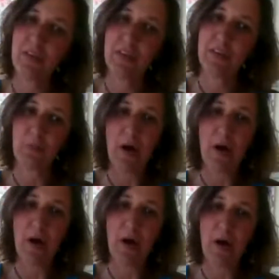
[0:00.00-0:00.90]
body
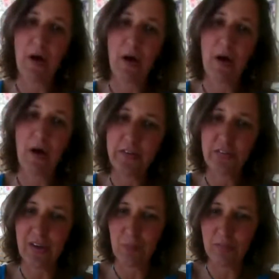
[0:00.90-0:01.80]
splash on your skin
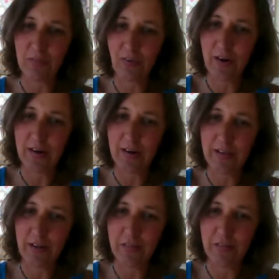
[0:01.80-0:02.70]
before, either of
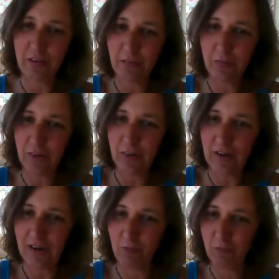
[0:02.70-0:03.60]
you? For
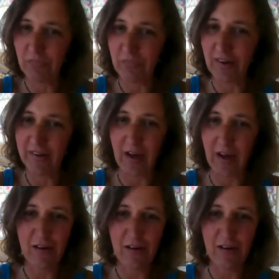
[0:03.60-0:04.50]
I
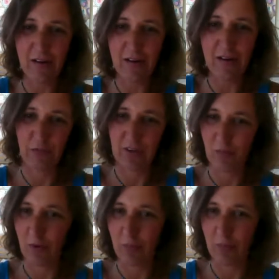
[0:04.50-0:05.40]
find it keeps
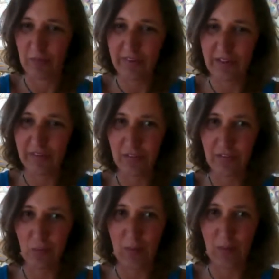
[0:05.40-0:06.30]
well, mosquitoes
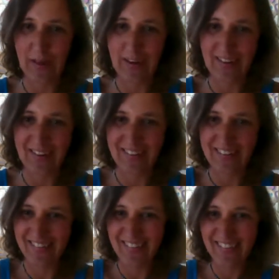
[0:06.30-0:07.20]
away, and
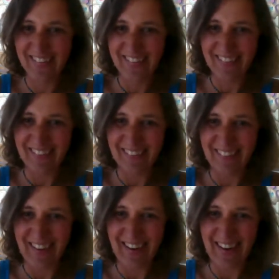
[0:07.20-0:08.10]
well,
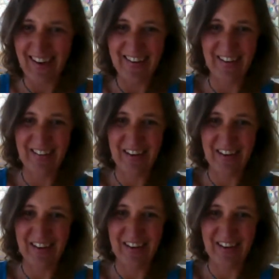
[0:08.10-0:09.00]
I guess I don't wear
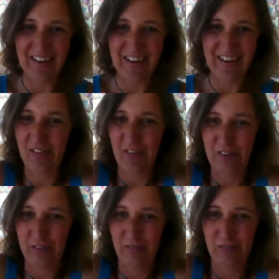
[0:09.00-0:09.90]
any sort of
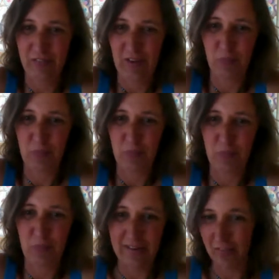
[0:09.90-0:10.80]
sun protection. I
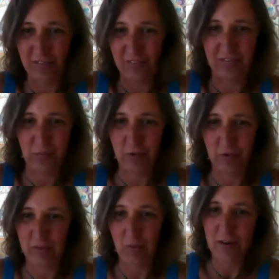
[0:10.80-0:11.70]
just put the body
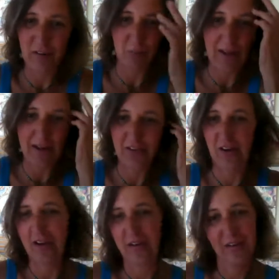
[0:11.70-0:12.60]
splash on,
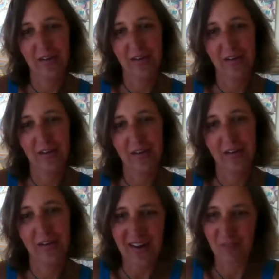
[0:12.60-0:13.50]
but
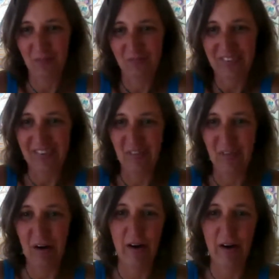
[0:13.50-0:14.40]
I also
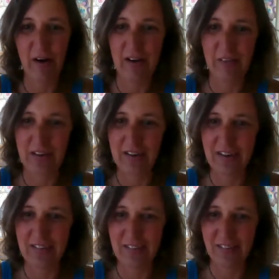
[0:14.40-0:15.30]
have Indian genes,
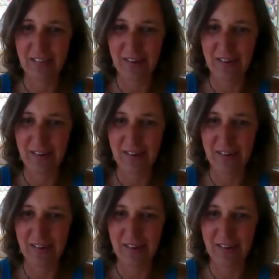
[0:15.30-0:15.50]
so